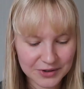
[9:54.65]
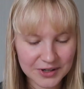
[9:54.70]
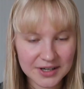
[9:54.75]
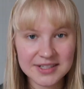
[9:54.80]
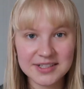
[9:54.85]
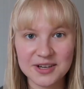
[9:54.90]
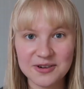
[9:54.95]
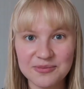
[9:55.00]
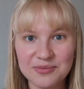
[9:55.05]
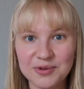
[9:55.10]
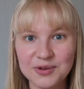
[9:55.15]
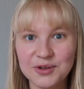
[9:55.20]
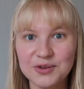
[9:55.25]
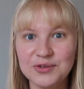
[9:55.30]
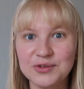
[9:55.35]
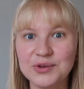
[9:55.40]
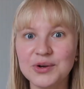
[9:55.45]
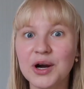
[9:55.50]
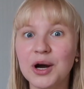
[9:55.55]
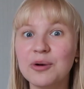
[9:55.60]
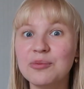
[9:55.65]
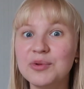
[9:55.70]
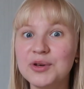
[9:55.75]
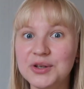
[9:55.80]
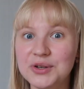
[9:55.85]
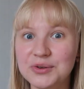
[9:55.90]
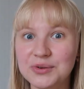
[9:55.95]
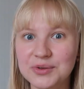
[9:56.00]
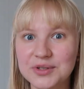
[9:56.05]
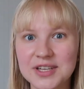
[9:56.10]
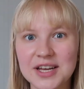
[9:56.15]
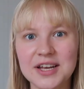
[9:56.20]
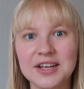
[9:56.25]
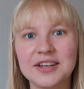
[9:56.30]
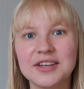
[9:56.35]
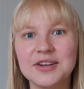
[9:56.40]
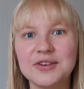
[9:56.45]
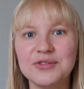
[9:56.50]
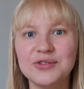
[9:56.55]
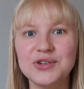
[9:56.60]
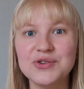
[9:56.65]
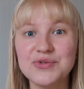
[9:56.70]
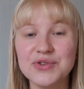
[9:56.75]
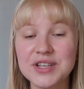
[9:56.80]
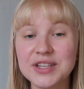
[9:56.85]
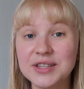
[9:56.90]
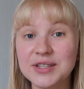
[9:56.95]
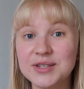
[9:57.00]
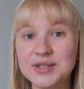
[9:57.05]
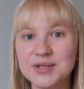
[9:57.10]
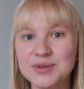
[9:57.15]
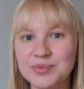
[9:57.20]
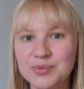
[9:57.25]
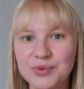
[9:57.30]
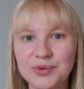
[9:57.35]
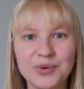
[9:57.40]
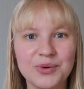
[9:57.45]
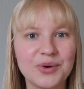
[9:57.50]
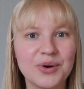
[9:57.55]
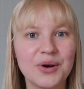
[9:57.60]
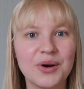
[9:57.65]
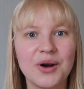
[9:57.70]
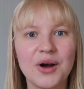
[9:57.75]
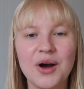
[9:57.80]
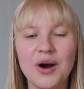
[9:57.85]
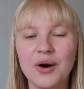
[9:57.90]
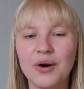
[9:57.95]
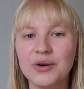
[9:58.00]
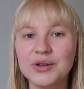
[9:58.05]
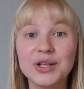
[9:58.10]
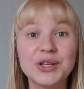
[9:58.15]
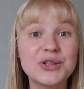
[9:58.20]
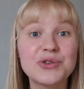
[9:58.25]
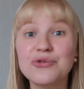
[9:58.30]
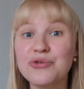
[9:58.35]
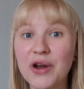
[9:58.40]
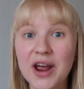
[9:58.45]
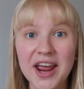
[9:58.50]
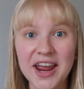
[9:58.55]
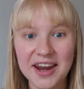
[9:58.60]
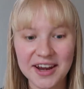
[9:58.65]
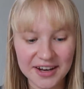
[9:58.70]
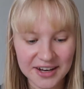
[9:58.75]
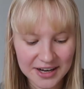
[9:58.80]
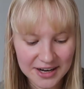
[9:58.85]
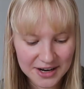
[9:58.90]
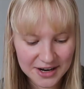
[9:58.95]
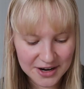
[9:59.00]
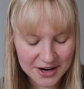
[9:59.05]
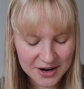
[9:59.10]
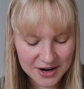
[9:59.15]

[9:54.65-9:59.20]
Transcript: for example, if you commute and if you read this book on a train,